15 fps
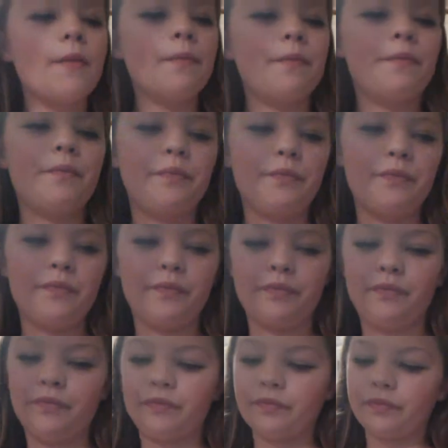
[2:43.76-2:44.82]

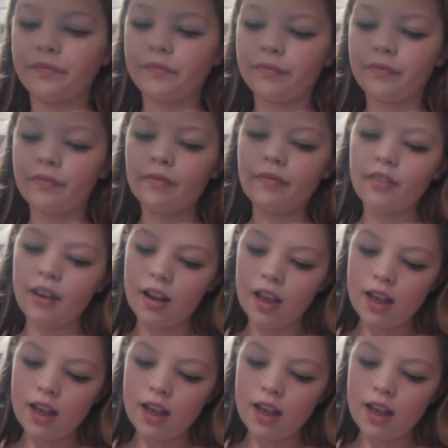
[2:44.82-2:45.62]
(silence)